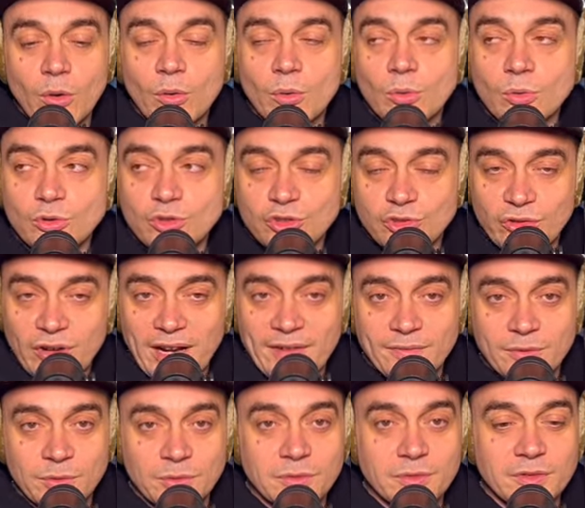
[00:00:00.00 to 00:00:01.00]
all
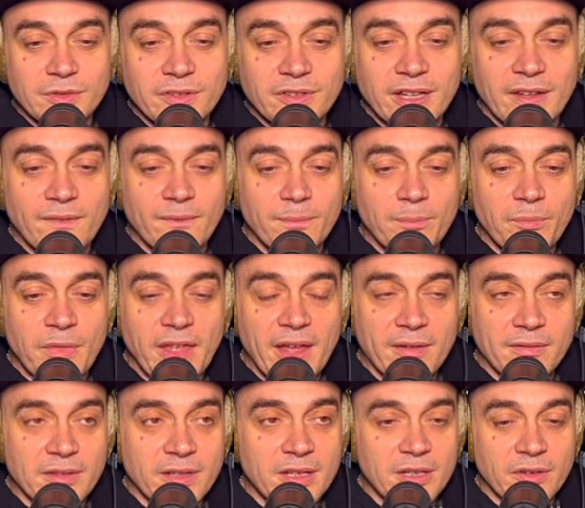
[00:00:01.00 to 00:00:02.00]
travel. They're,
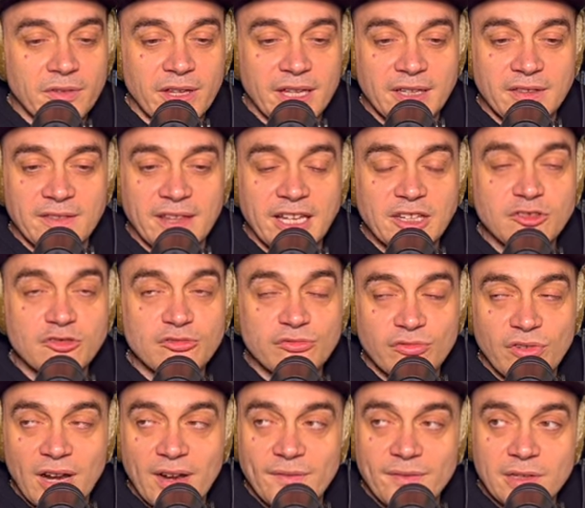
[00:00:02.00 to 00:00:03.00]
they're you know, they, they
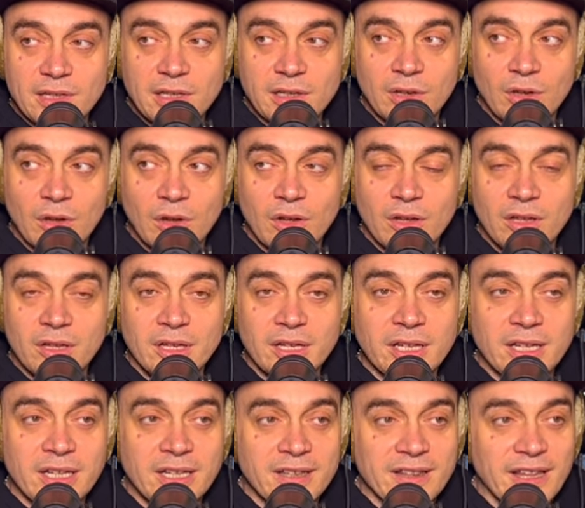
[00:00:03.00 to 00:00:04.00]
travel a lot.
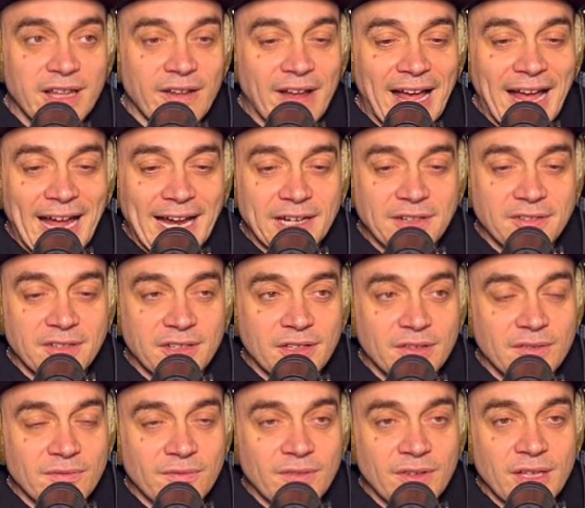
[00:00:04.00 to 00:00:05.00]
They're
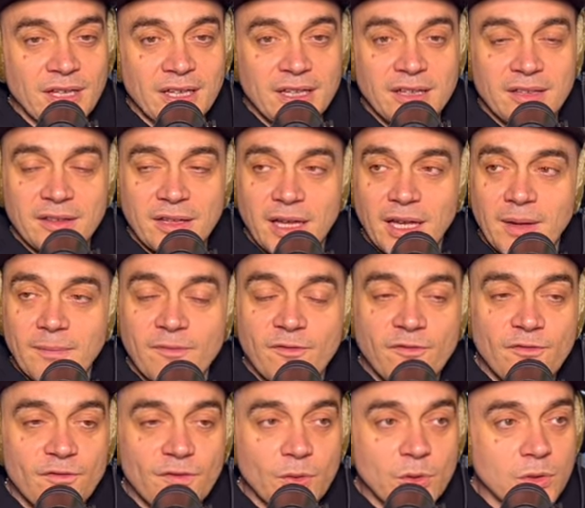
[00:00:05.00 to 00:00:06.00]
active, um,
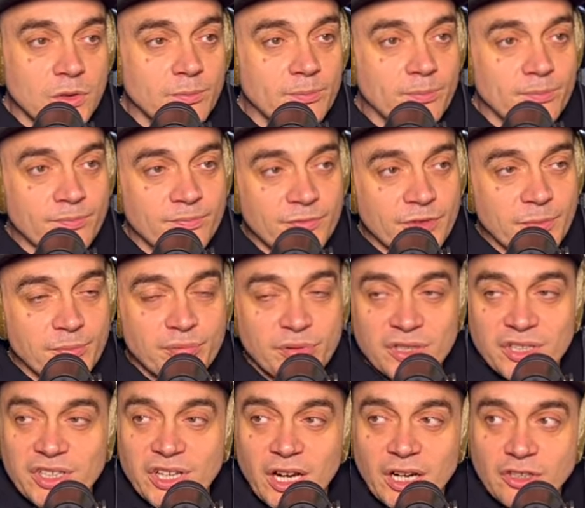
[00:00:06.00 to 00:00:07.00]
full
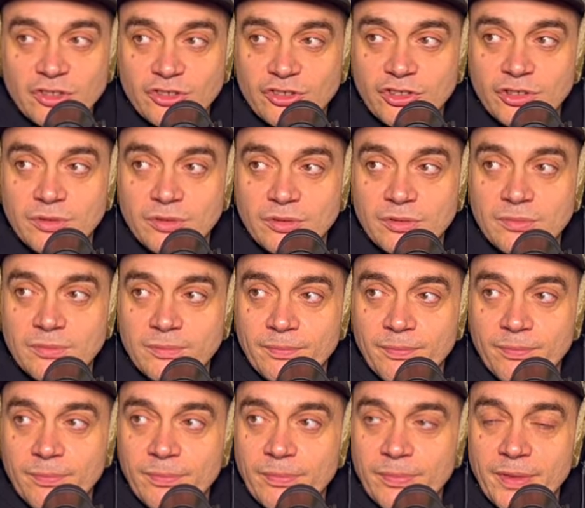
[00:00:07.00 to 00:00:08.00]
production
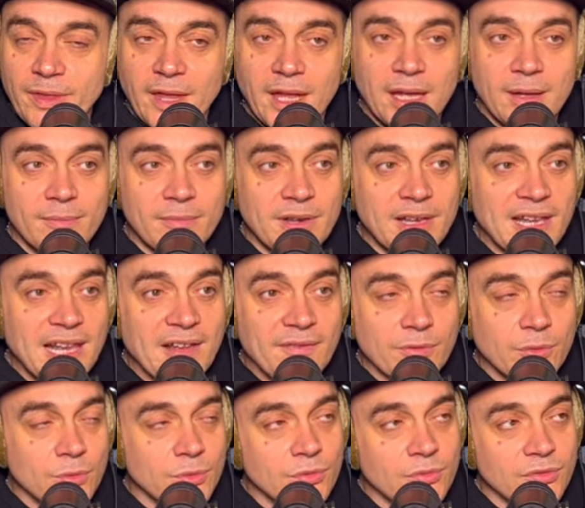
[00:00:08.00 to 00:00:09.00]
um,
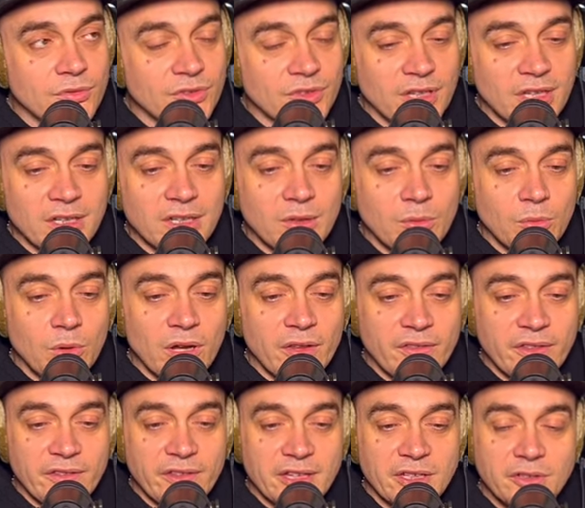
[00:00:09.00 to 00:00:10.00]
levels in the
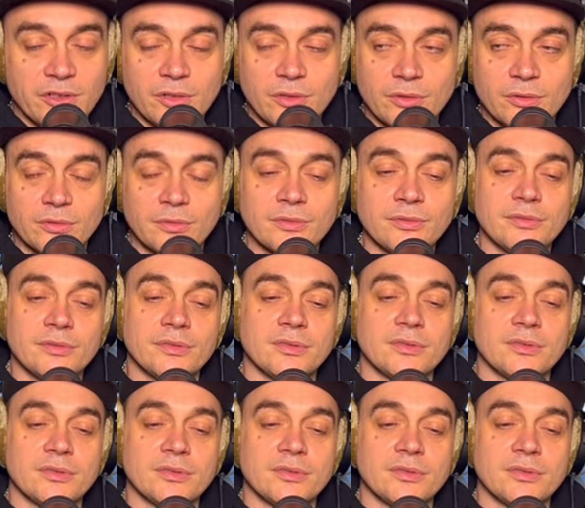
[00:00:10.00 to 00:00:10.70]
work that they do.